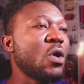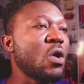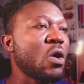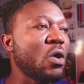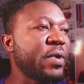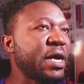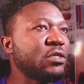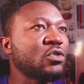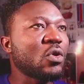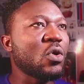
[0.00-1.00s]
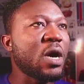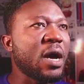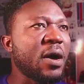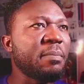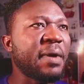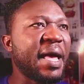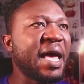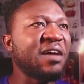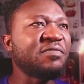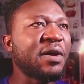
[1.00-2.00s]
All right, so I
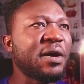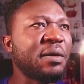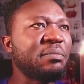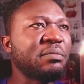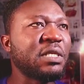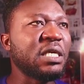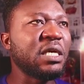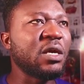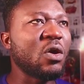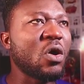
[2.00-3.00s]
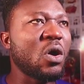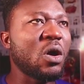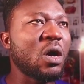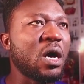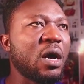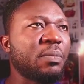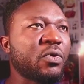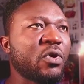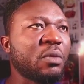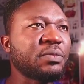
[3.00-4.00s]
have the
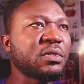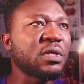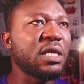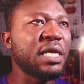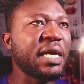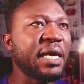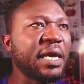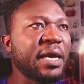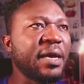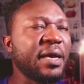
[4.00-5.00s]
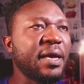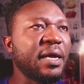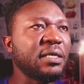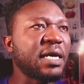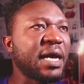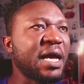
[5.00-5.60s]
cropped layer here and I